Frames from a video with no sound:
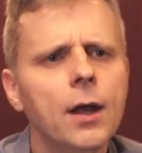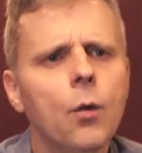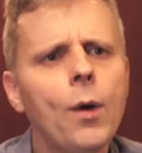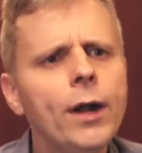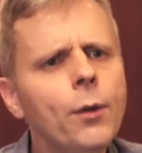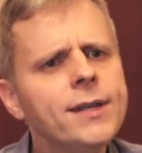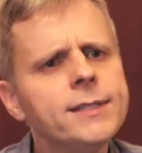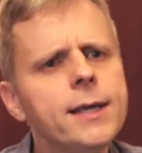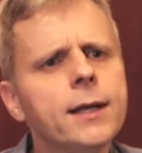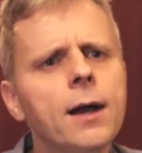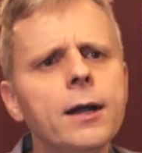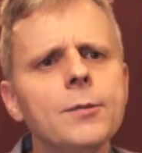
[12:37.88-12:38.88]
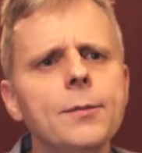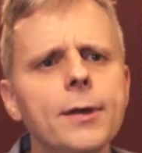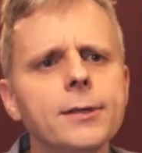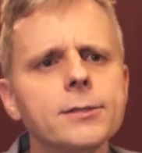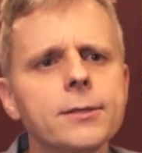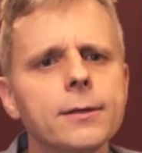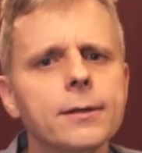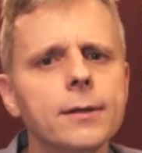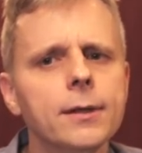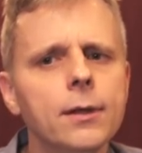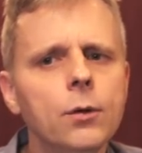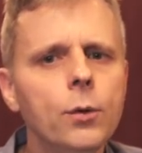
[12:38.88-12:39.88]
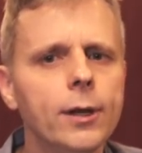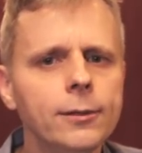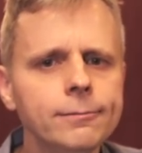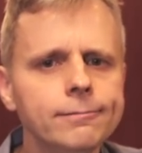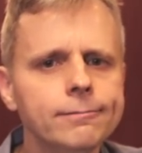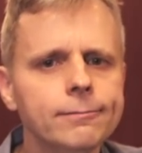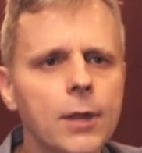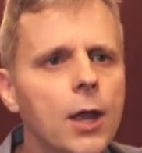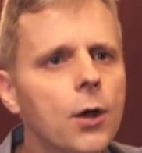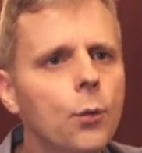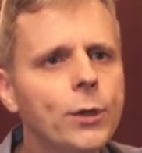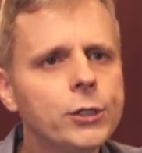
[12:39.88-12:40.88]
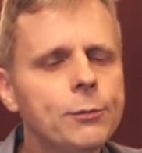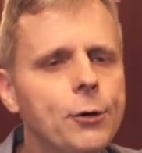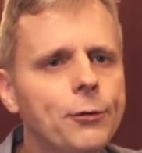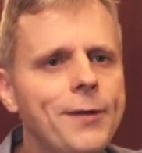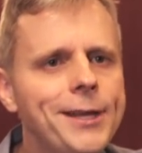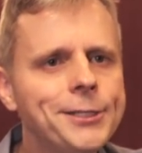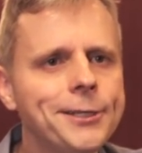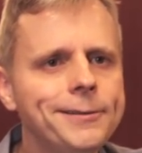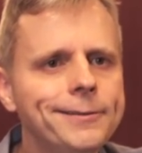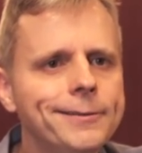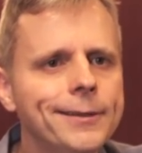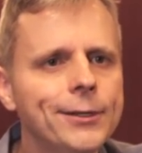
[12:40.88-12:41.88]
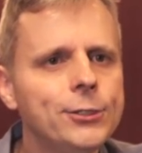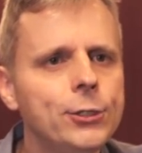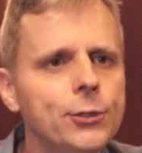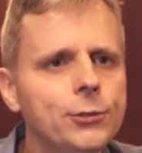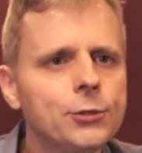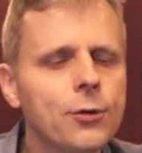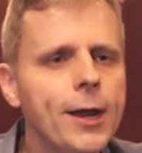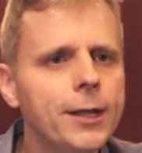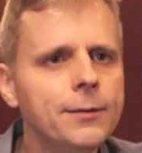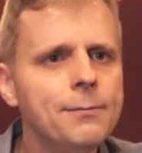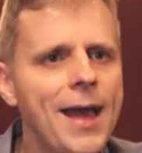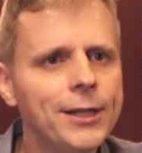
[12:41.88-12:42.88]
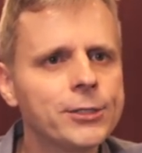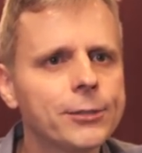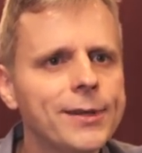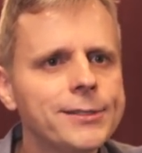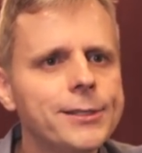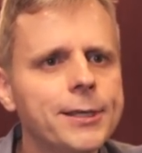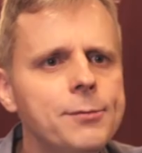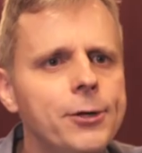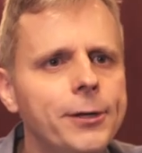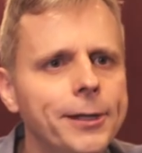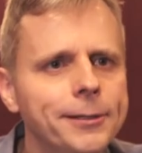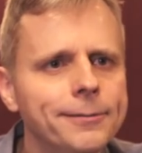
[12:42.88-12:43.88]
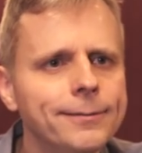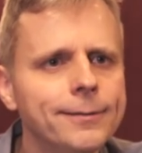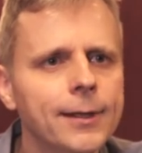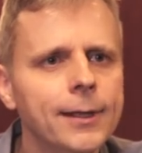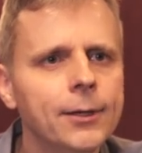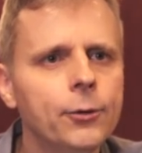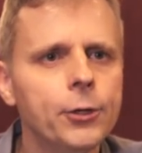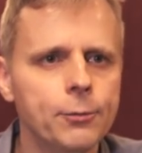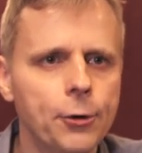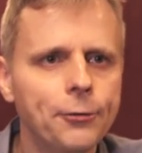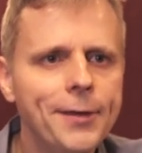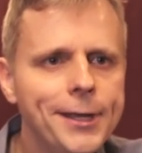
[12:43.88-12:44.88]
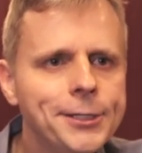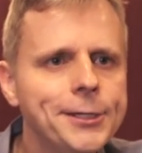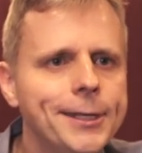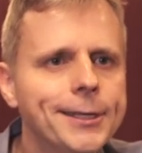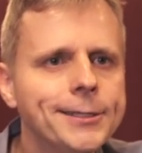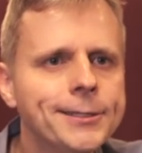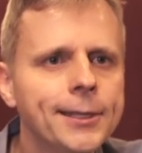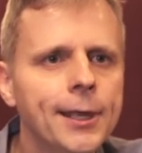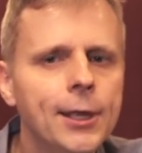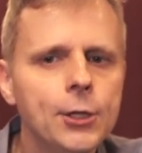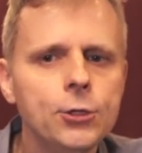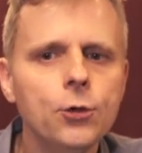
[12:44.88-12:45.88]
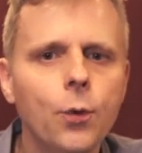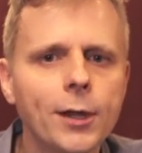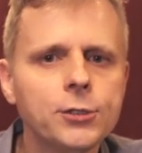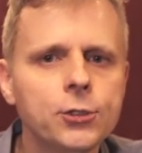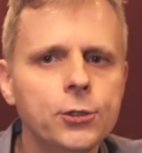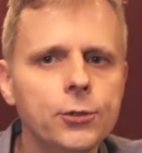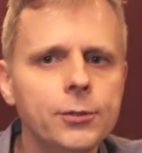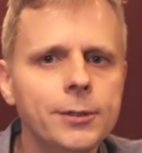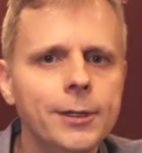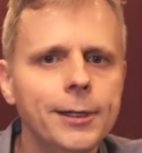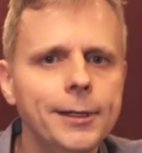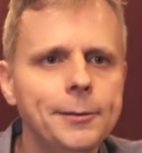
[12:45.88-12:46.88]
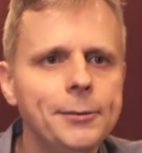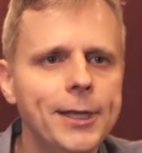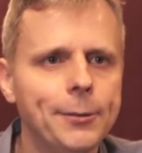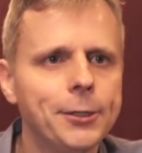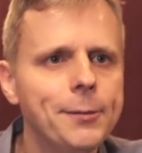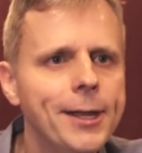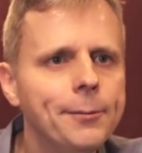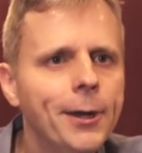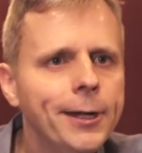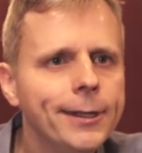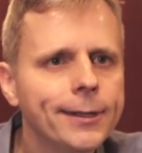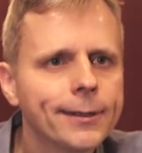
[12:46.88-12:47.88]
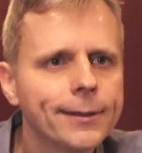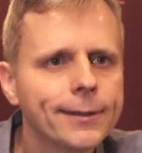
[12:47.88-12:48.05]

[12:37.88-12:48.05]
Why do I say economy-based? Well, what's your motivation to try to match the rest of the community? Well, your motivation is you want to be able to make money.